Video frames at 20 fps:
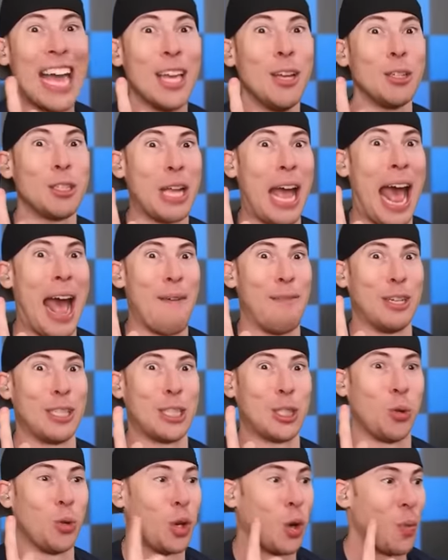I used to have a
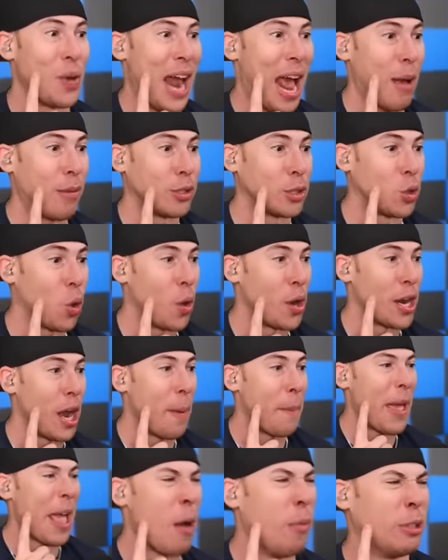scooter when I was growing
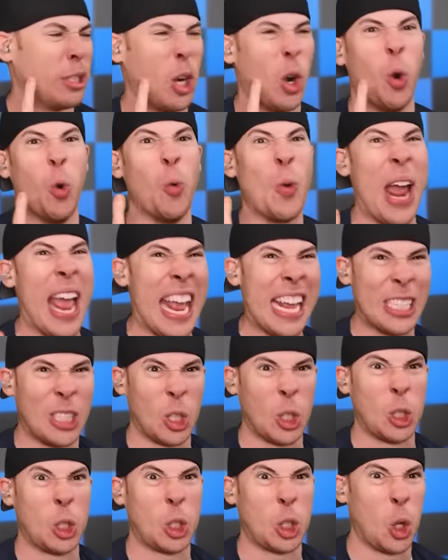up. It was a Razor